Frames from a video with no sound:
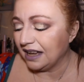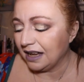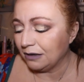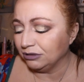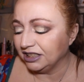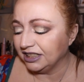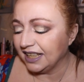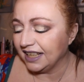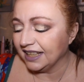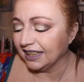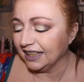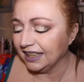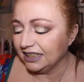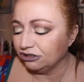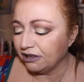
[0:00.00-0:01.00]
I would say
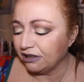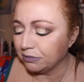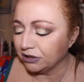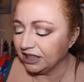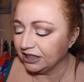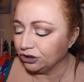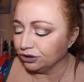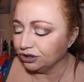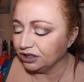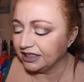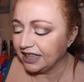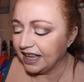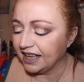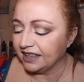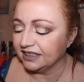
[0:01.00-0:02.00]
glittery, but it does
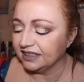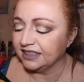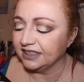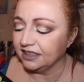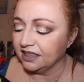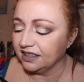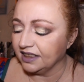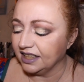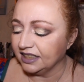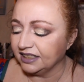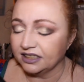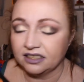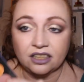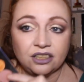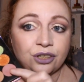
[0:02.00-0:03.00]
say this is this
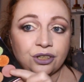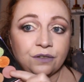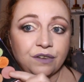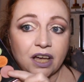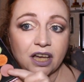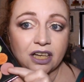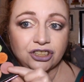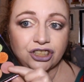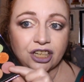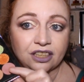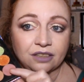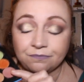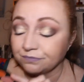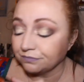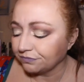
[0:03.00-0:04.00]
is the new version.